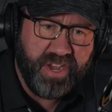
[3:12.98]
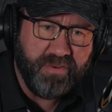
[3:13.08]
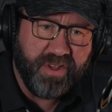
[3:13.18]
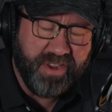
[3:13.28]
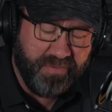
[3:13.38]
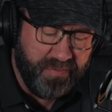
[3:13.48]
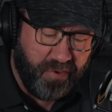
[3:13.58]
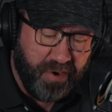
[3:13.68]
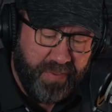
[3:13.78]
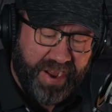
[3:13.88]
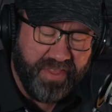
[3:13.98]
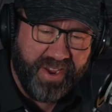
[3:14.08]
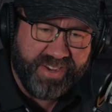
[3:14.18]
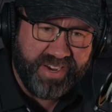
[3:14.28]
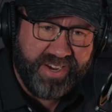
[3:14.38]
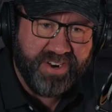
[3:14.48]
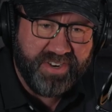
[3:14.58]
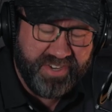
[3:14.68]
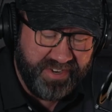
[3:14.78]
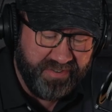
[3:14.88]
Tell me a little bit more about that, because I
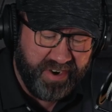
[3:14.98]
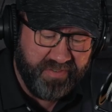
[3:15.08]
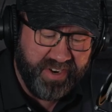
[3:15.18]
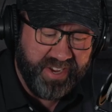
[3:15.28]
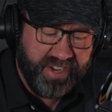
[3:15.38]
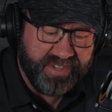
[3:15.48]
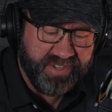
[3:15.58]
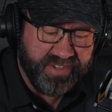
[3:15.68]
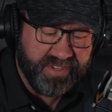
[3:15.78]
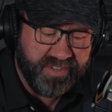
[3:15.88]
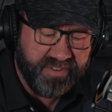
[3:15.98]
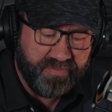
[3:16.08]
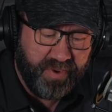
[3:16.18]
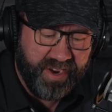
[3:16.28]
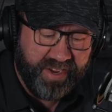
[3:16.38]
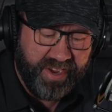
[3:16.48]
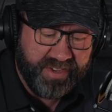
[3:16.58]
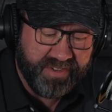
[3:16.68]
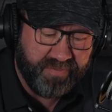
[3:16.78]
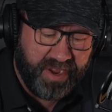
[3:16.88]
guarantee you every guest that's listening to this
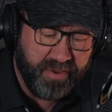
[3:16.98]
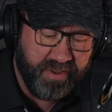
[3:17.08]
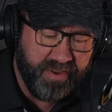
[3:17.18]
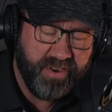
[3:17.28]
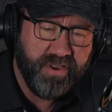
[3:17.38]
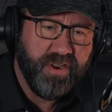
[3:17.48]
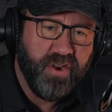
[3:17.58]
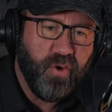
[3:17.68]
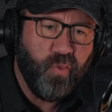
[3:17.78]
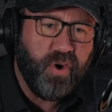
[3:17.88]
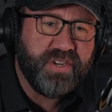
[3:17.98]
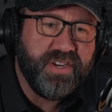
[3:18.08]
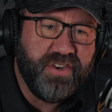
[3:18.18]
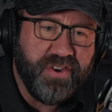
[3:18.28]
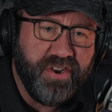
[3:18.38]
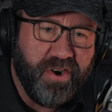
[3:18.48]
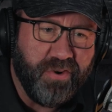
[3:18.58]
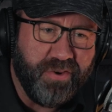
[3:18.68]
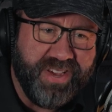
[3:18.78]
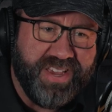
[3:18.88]
podcast is probably wanting to
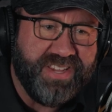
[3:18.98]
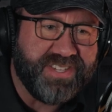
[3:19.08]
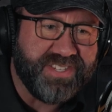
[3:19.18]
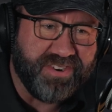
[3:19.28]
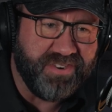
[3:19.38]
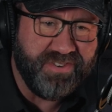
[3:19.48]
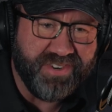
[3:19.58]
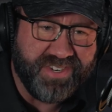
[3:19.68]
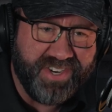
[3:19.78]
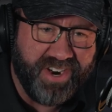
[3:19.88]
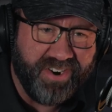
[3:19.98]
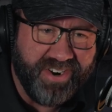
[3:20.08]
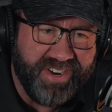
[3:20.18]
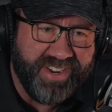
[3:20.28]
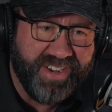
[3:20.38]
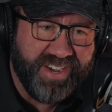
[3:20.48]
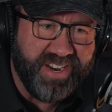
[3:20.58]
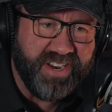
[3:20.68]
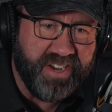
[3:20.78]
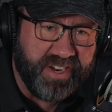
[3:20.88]
know any secret you can share, any
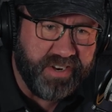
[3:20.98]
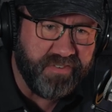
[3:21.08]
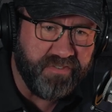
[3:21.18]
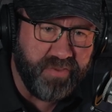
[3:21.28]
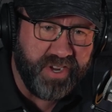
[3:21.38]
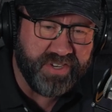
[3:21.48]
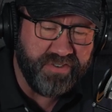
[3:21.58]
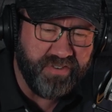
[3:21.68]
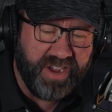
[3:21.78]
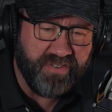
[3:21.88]
nugget of information you have